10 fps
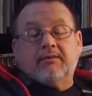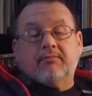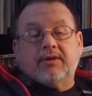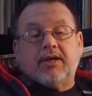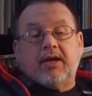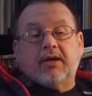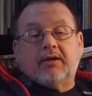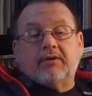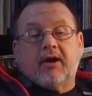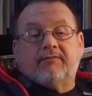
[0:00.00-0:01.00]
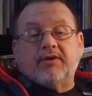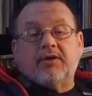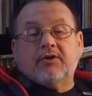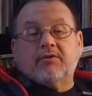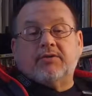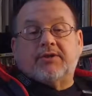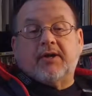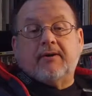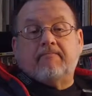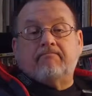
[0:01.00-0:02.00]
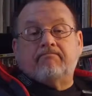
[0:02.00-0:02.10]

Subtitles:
but they often use a